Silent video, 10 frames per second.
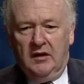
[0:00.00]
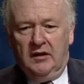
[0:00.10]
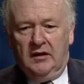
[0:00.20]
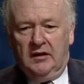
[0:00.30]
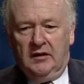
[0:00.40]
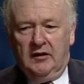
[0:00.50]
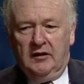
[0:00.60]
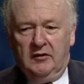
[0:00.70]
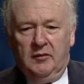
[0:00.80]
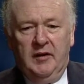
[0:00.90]

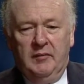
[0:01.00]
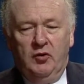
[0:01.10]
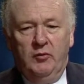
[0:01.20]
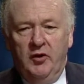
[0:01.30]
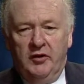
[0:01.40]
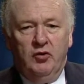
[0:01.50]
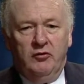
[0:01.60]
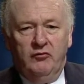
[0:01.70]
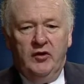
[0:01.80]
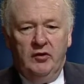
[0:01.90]
the people who might
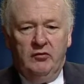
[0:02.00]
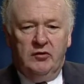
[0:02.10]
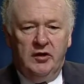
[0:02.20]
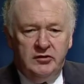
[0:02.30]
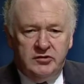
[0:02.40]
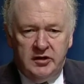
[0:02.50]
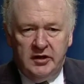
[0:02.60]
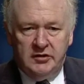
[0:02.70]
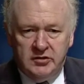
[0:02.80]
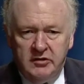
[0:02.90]
not feel
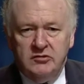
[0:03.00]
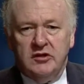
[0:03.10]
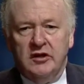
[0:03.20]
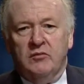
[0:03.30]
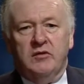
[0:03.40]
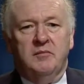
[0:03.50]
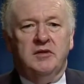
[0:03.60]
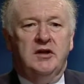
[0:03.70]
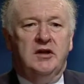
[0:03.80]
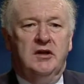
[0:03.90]
closely associated with a
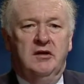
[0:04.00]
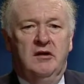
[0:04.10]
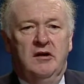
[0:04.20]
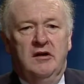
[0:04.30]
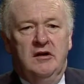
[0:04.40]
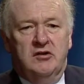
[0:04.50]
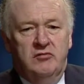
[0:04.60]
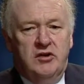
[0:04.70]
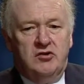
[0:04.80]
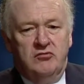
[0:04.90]
particular
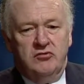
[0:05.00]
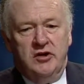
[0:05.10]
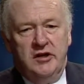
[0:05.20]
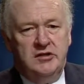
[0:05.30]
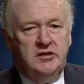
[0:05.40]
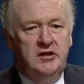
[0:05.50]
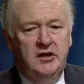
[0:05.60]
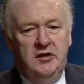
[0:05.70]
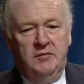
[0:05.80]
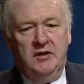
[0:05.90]
directional change, they
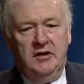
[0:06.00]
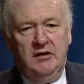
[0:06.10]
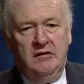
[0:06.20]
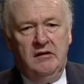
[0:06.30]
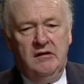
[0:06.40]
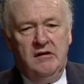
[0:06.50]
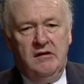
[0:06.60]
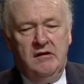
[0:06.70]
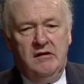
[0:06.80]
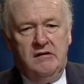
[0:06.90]
need to be
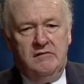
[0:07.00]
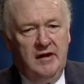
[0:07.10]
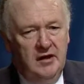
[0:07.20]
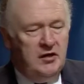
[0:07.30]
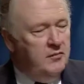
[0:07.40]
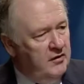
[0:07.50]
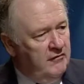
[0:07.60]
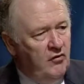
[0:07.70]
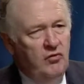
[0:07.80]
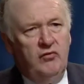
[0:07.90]

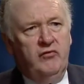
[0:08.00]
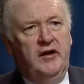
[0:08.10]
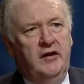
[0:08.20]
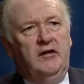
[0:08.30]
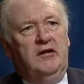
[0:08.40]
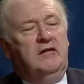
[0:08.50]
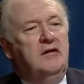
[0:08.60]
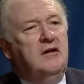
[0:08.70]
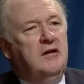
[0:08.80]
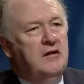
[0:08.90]
involved in it,
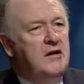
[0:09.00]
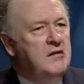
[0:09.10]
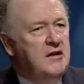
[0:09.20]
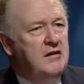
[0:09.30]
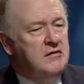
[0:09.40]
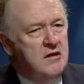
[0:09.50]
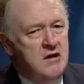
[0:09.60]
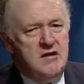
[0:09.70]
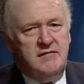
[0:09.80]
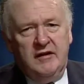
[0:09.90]
and
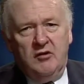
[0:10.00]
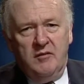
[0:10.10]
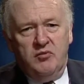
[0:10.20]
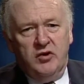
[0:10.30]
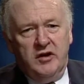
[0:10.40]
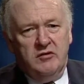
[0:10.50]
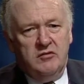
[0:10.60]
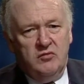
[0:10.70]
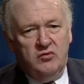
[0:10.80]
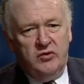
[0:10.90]
that I put under
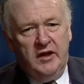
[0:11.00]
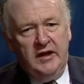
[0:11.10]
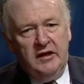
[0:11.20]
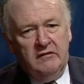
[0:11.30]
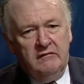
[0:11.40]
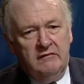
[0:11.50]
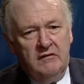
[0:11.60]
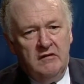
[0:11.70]
a broad heading of